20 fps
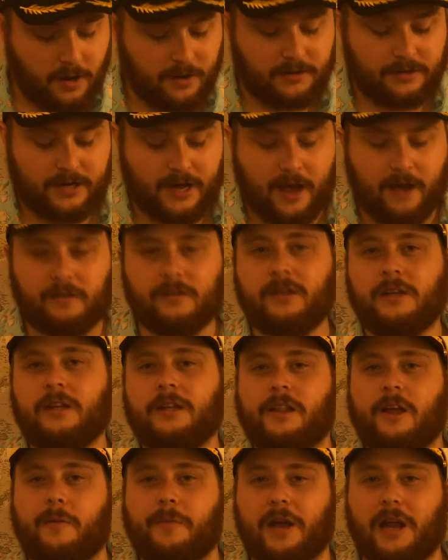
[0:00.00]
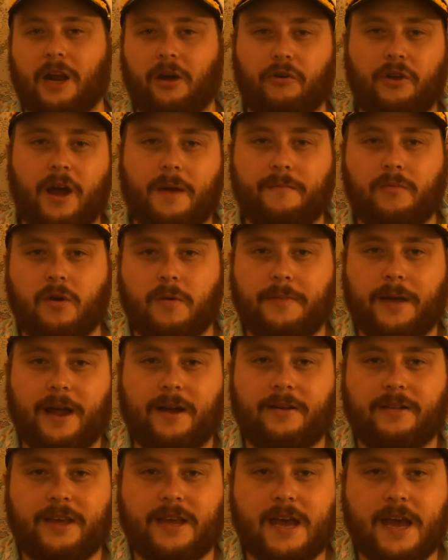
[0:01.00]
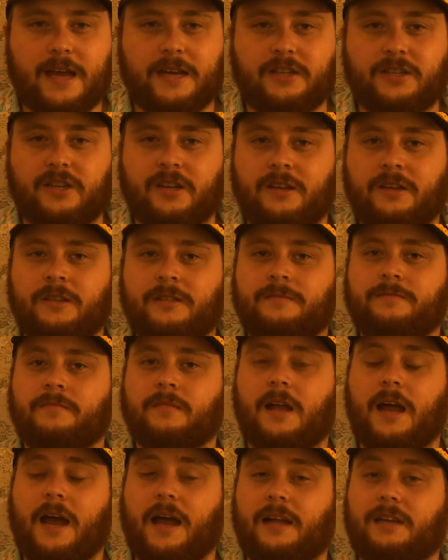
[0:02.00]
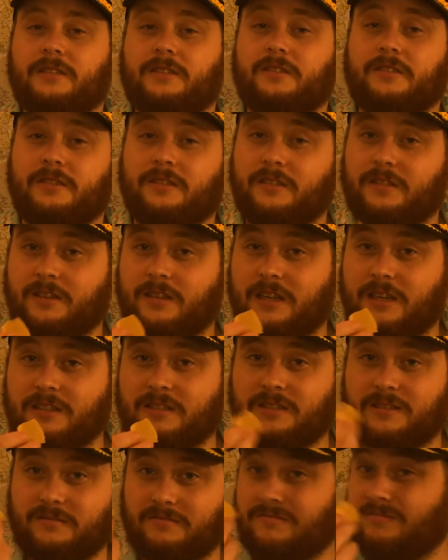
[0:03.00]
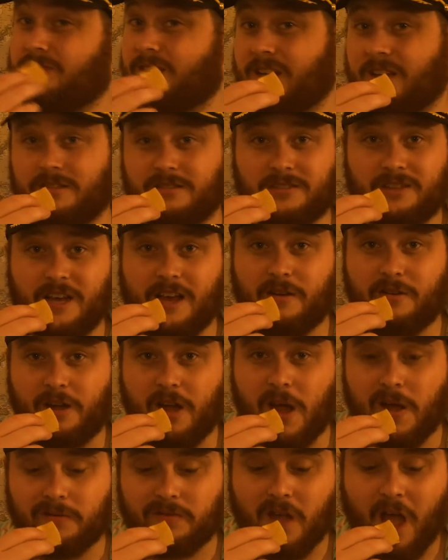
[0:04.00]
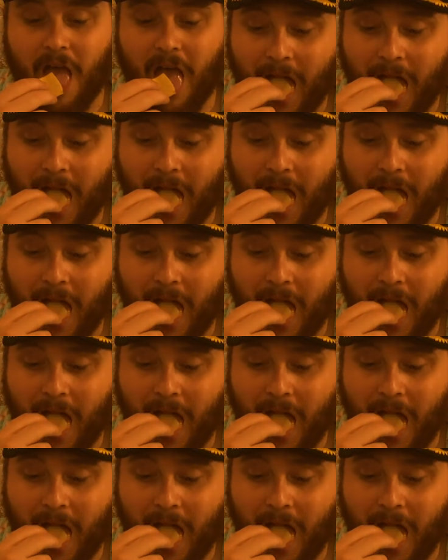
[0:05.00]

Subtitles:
Now, there'll be a little number appear at the end, and let's see how it goes.